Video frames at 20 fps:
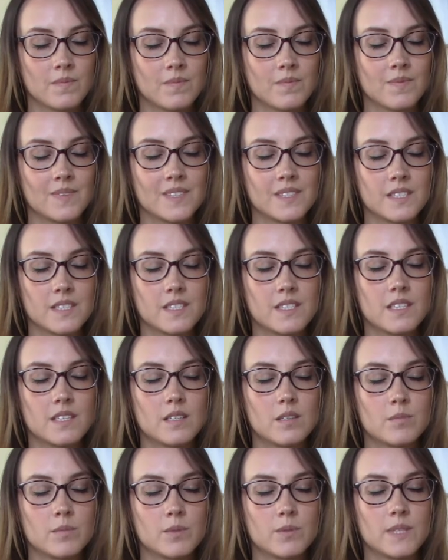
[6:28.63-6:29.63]
This is the
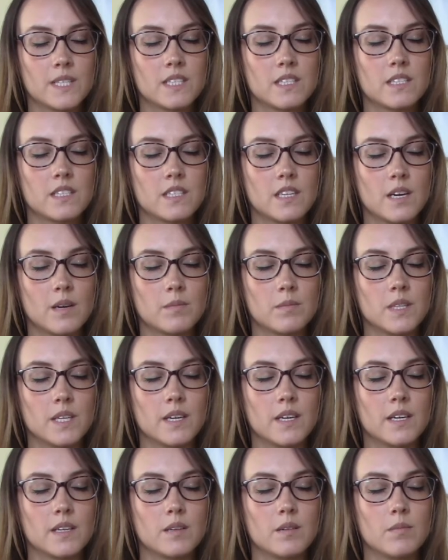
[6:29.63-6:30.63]
number one step
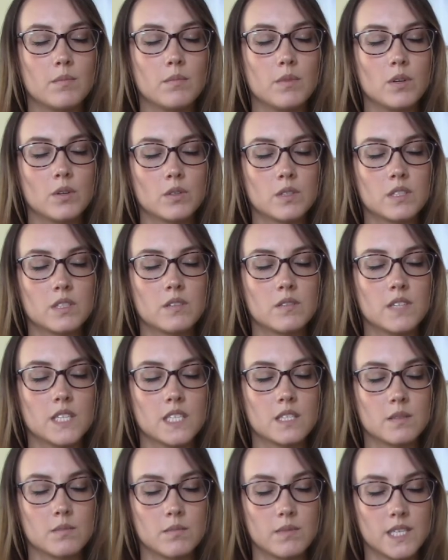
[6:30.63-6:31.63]
that most of
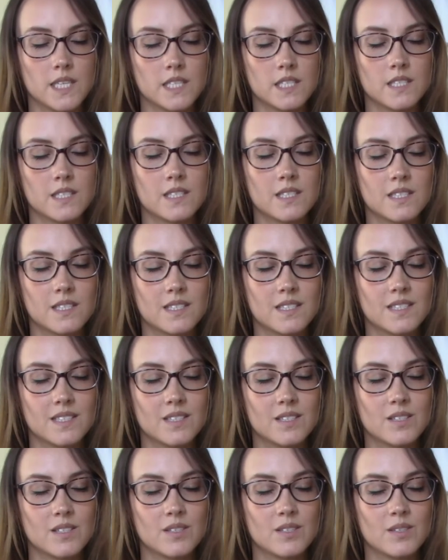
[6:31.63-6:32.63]
us miss
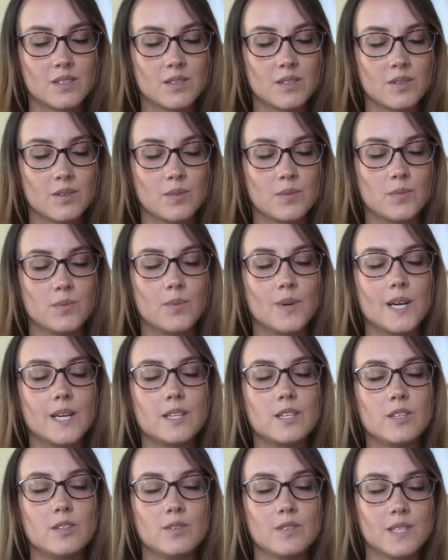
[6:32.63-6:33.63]

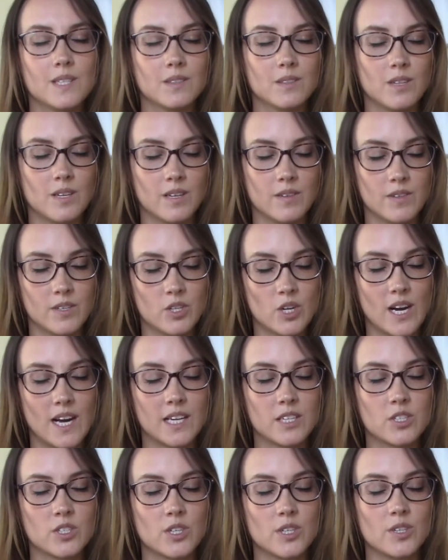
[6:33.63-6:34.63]
when using law of
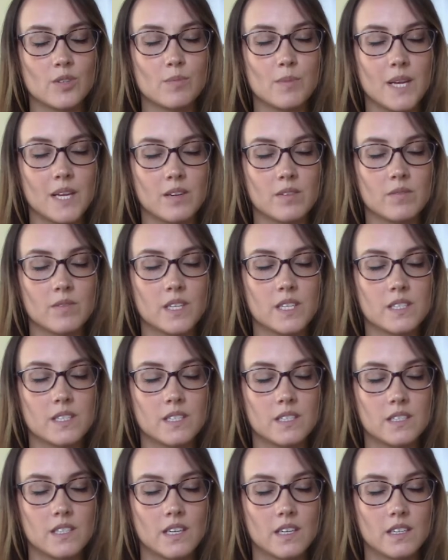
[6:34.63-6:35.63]
attraction or
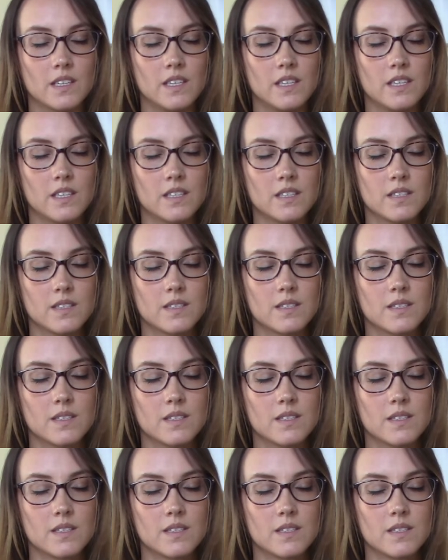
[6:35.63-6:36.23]
manifesting techniques.